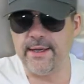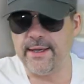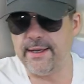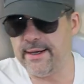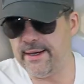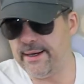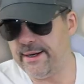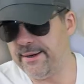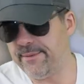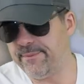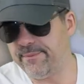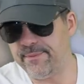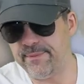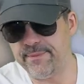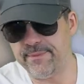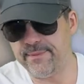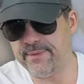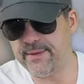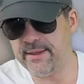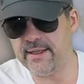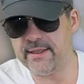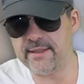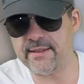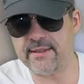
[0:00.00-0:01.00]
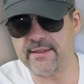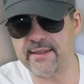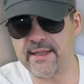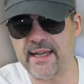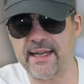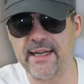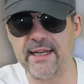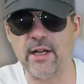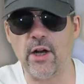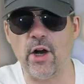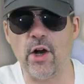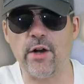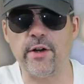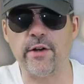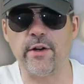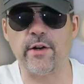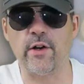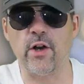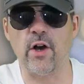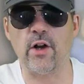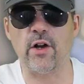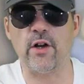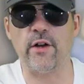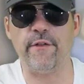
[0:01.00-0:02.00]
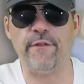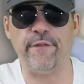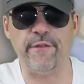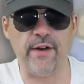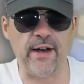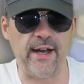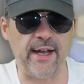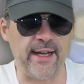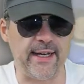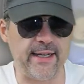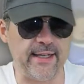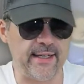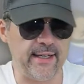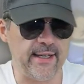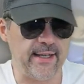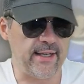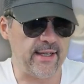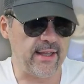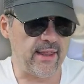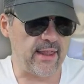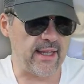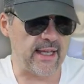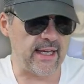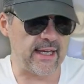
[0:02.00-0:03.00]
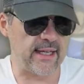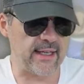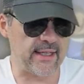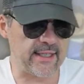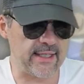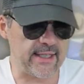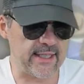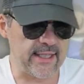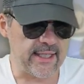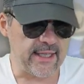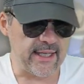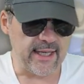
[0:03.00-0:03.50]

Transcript: Um, it's getting harder and harder to find things